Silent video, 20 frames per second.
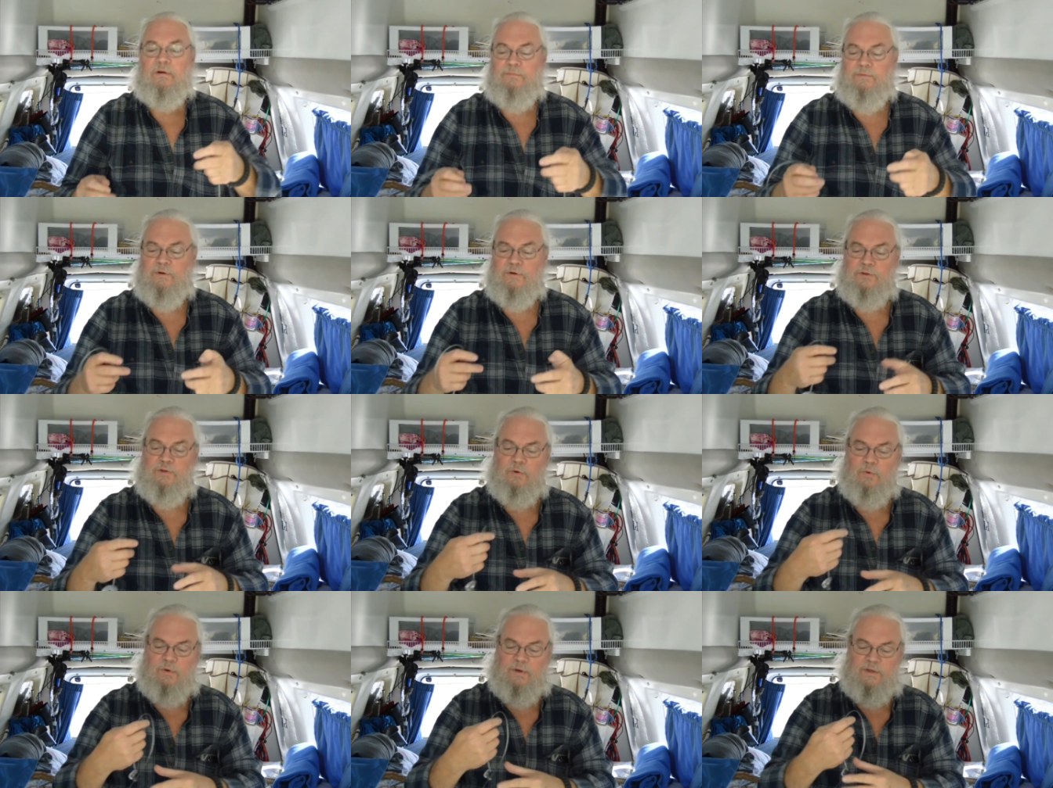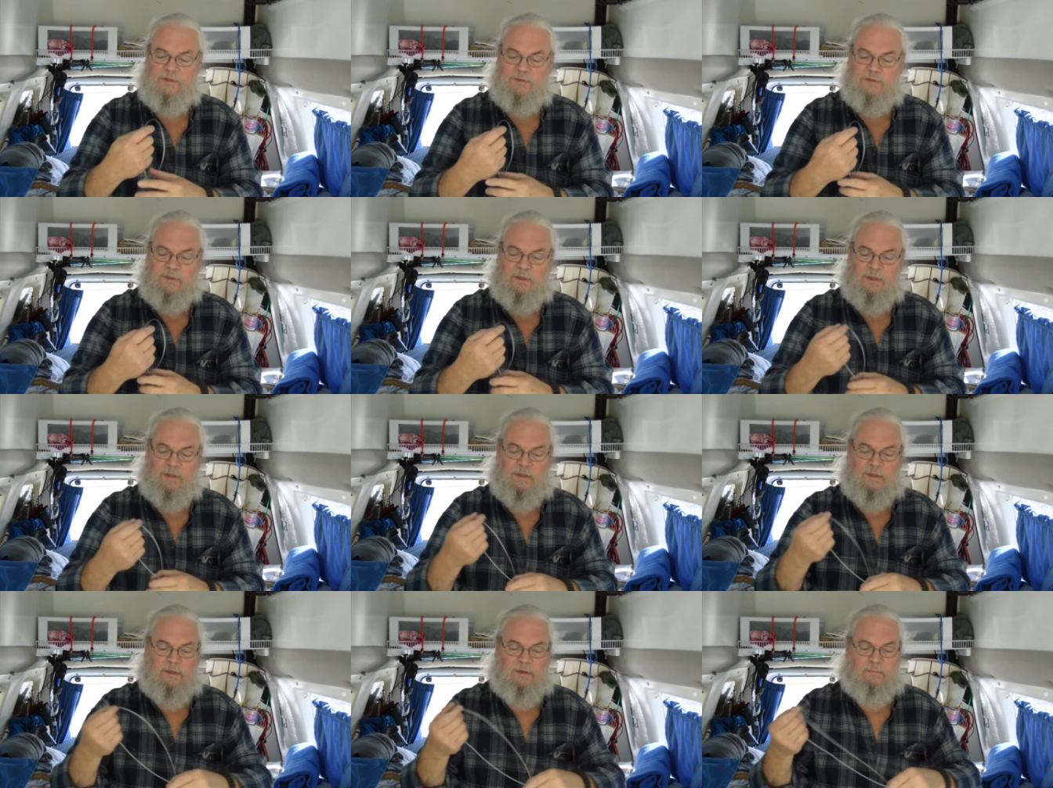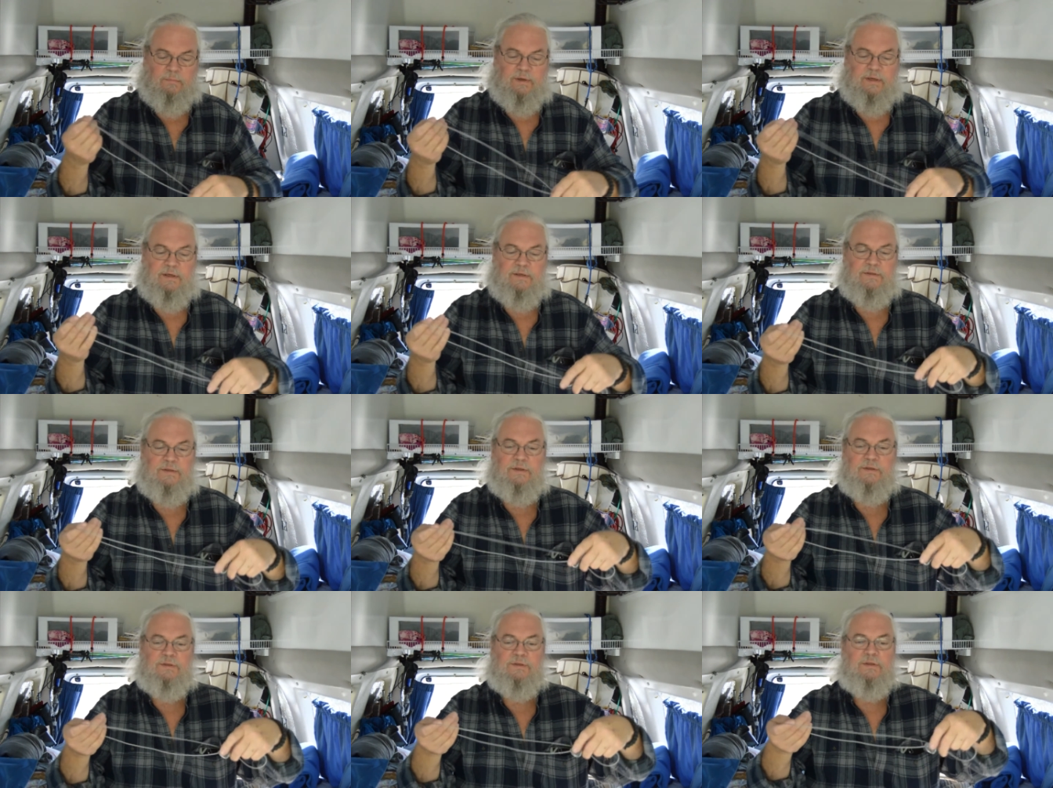of your choice,
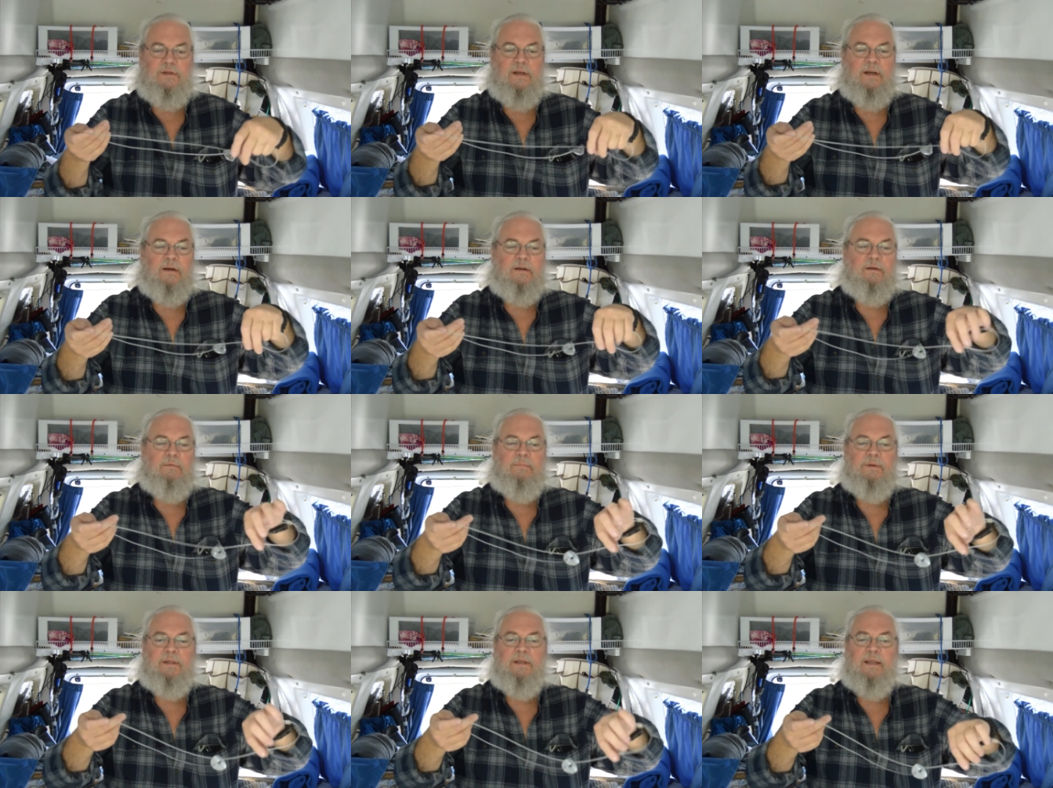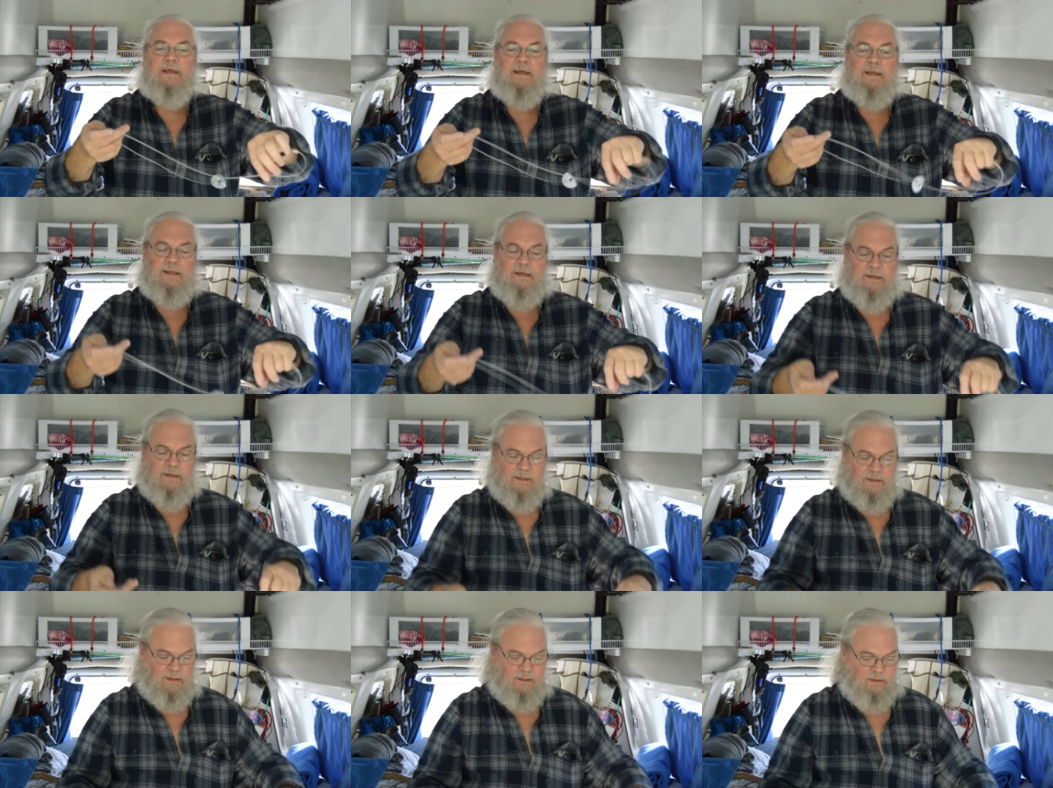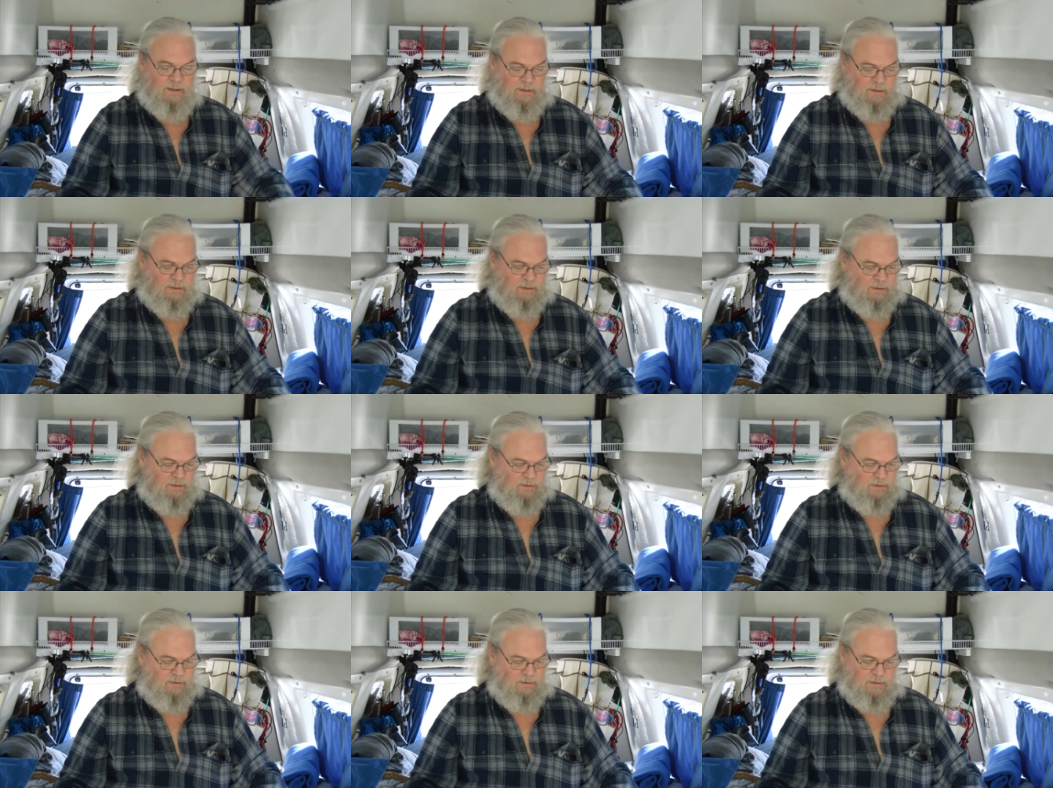because this snare can be laid,
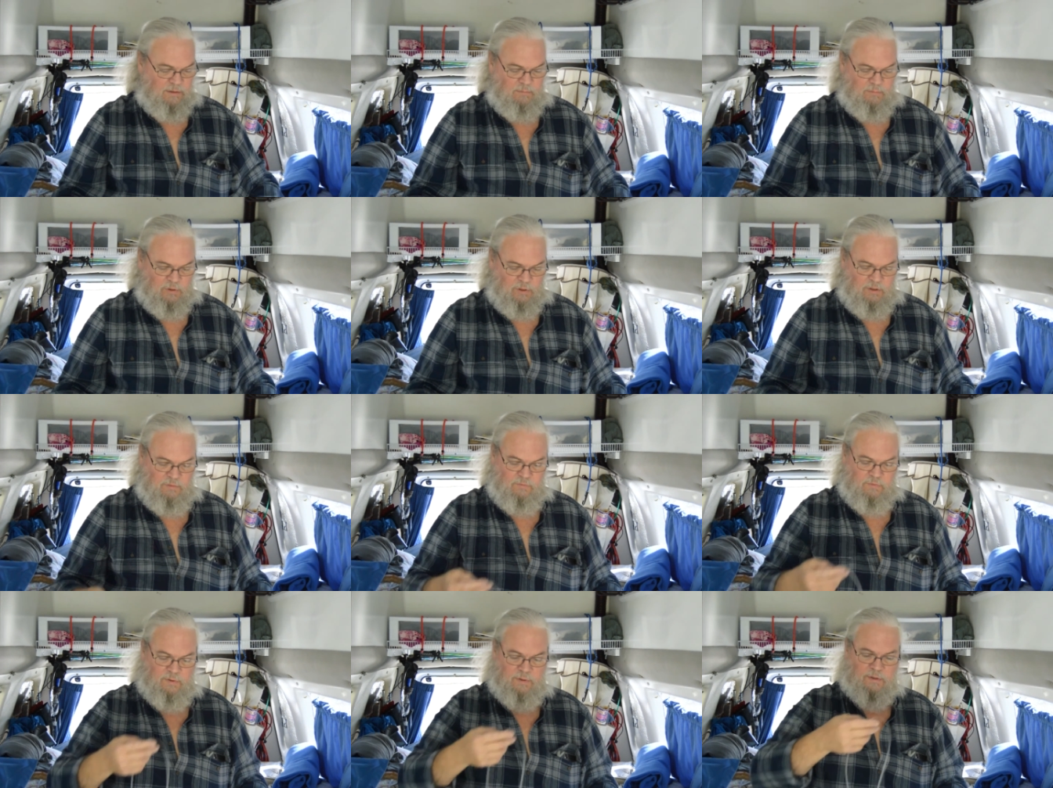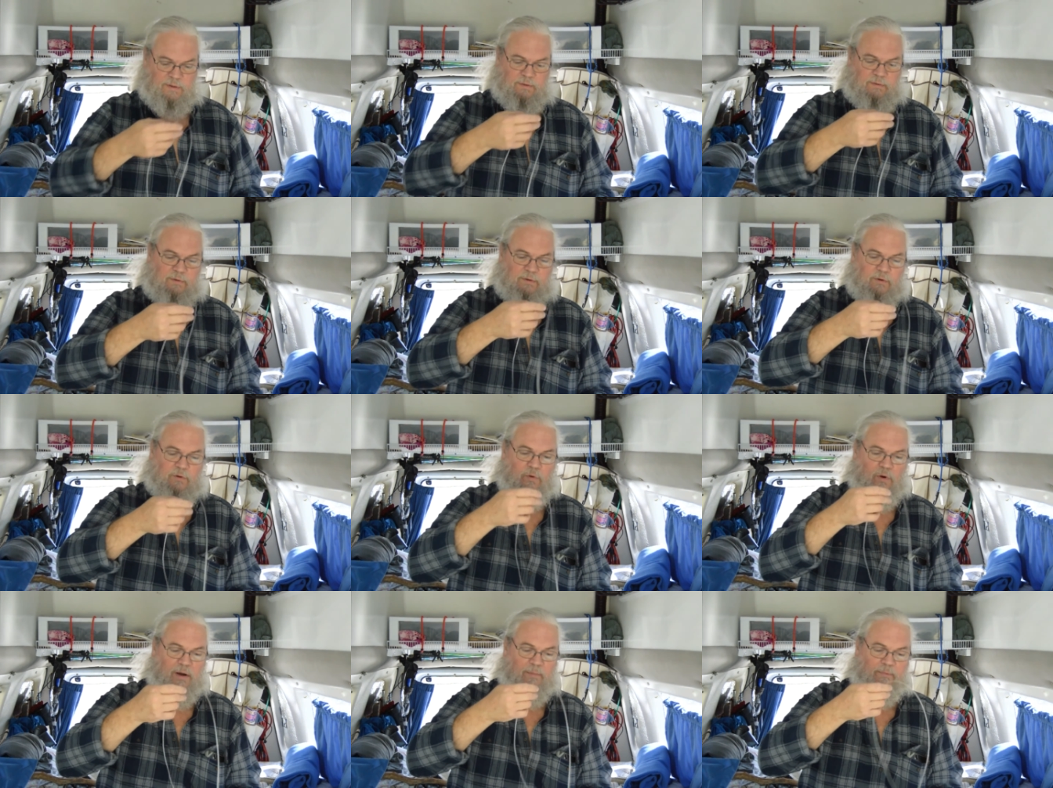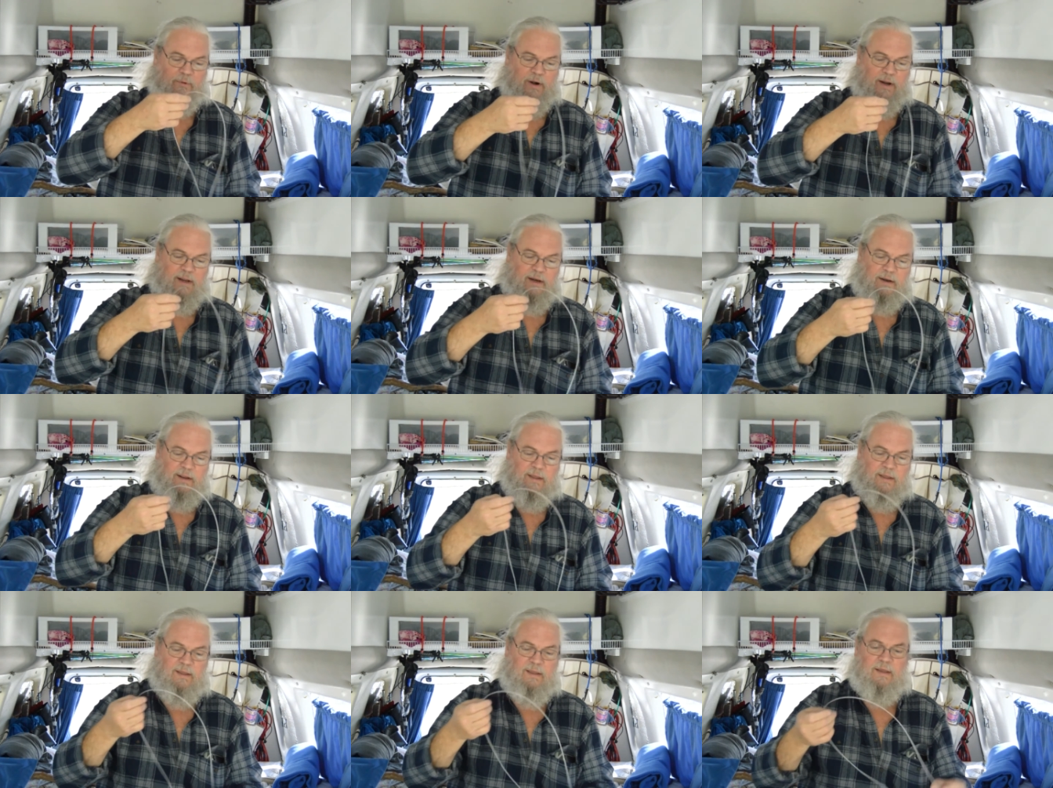come on, cooperate.